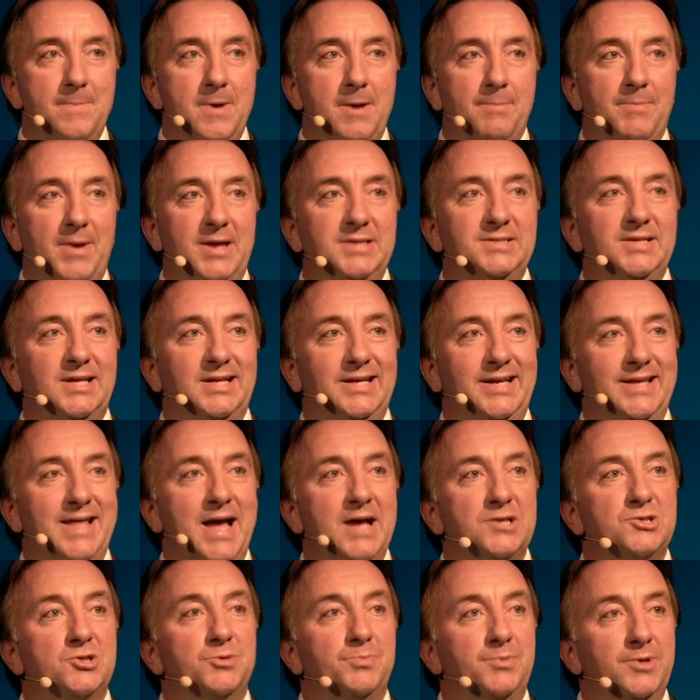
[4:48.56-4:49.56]
basically an
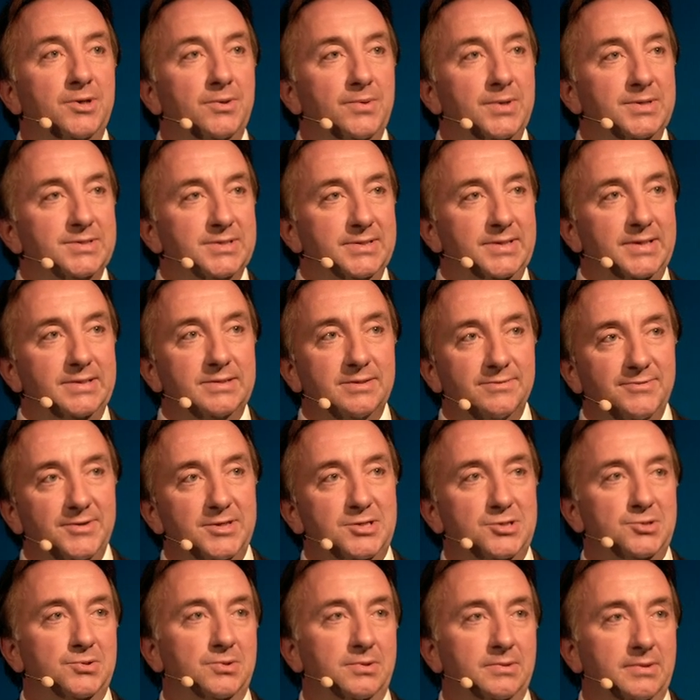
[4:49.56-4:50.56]
attribute is an
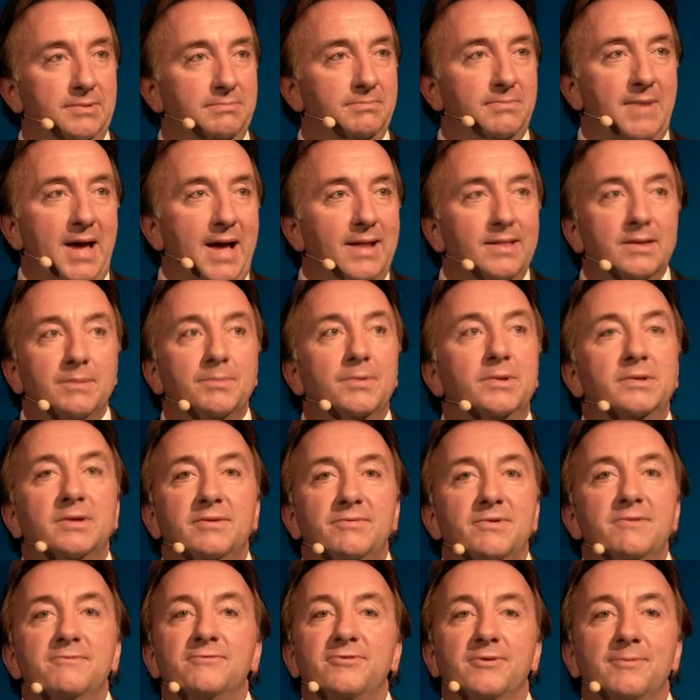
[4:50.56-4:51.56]
individual element of
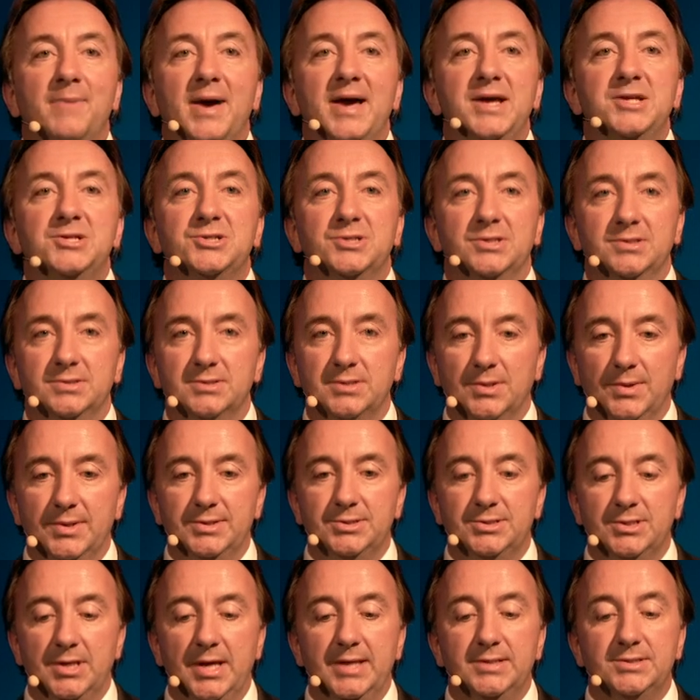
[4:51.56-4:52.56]
information. So
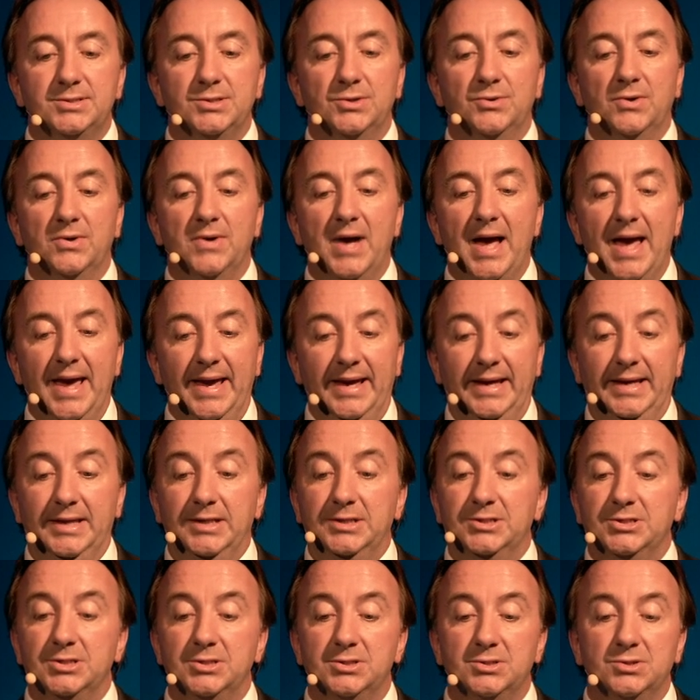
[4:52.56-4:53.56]
it's your
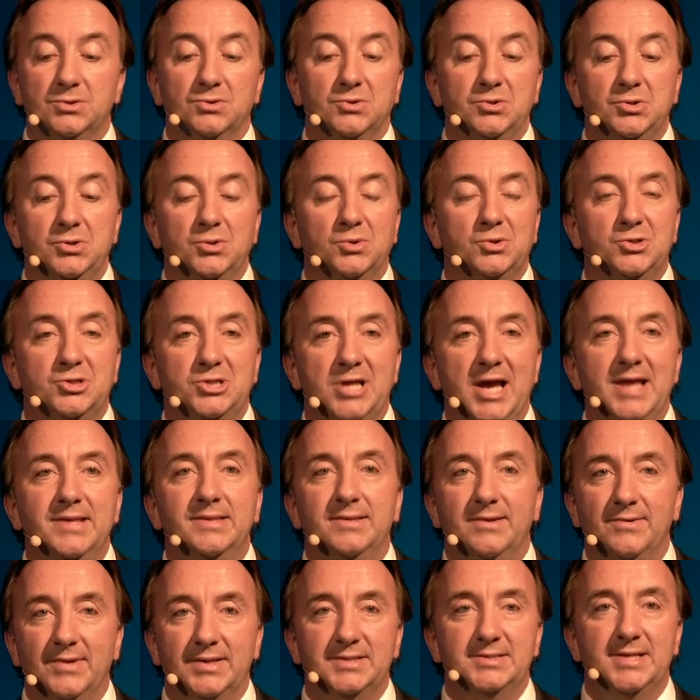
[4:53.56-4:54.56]
age, it's your
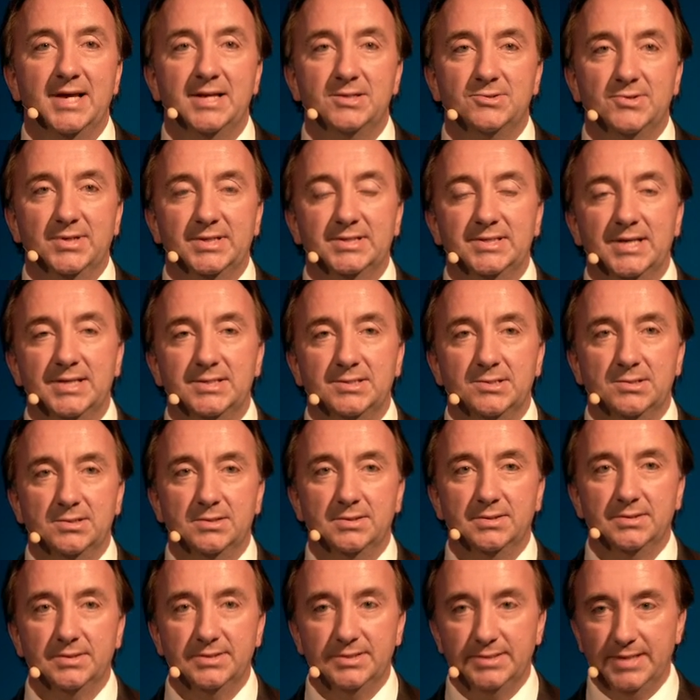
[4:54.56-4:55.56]
gender, etc., etc.,
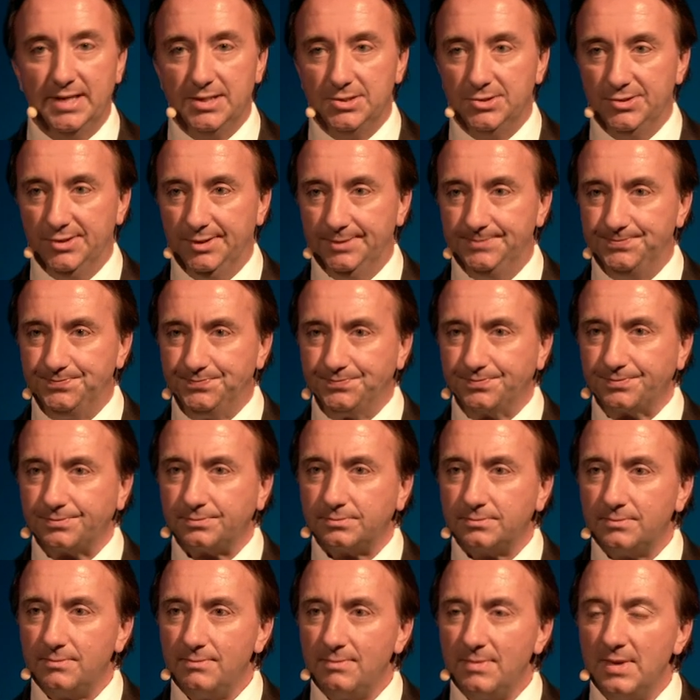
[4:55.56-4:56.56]
etc.
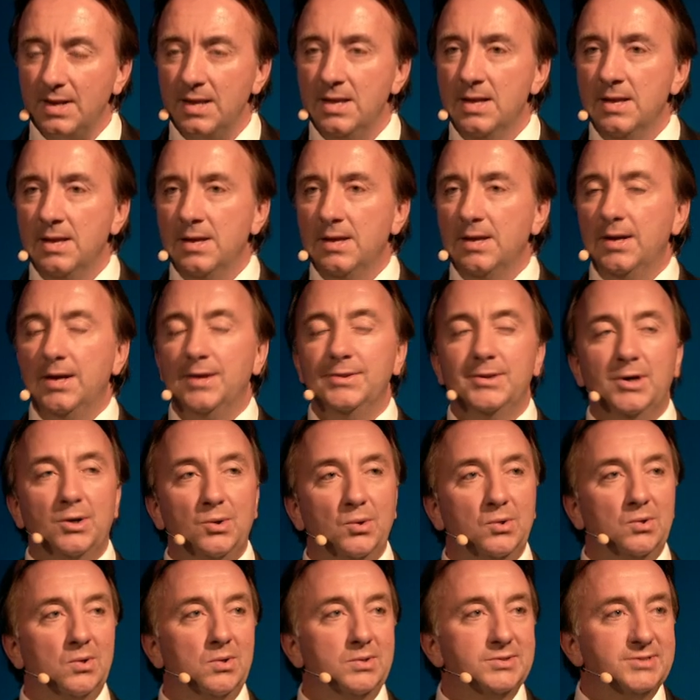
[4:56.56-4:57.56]
And the whole
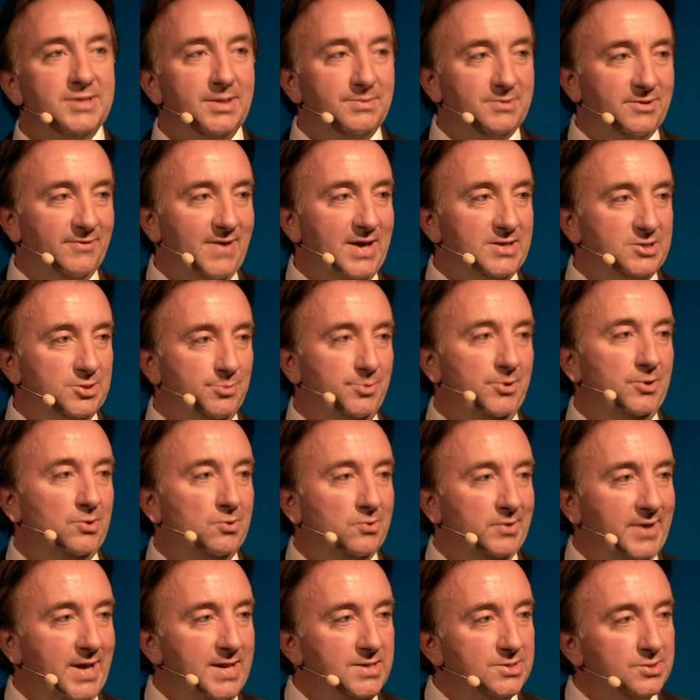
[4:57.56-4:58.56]
concept of attribute
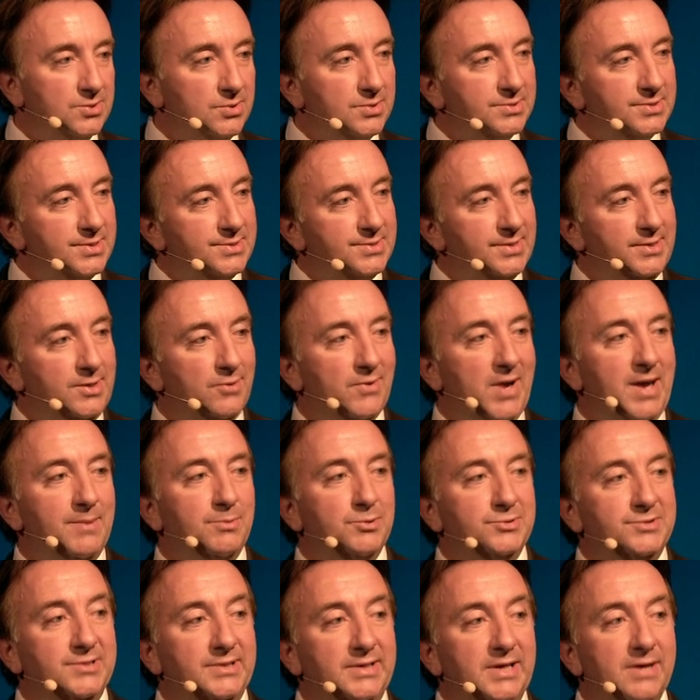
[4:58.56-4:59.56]
credentials is that you're
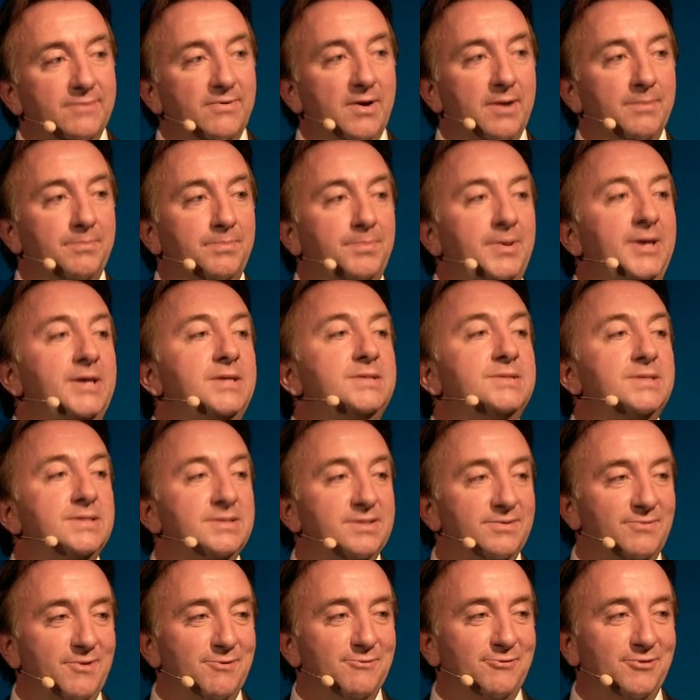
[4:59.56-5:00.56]
able to give up pieces
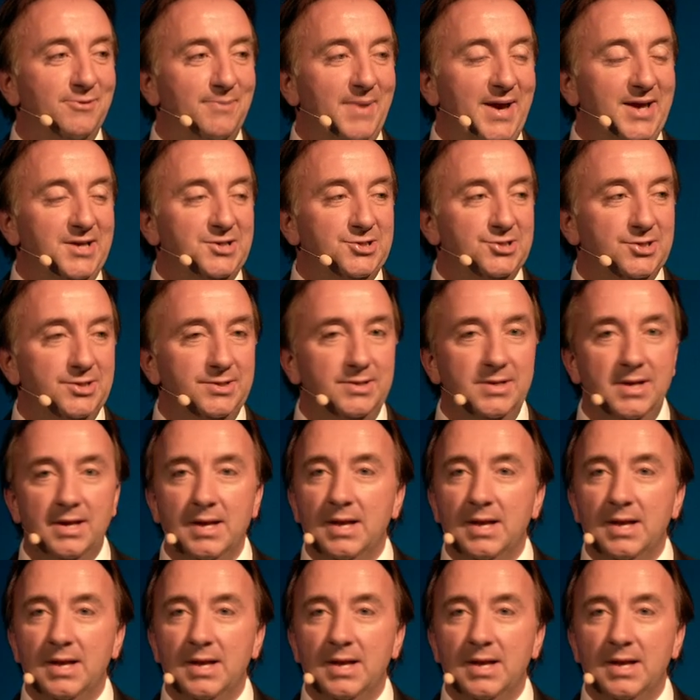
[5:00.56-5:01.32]
of information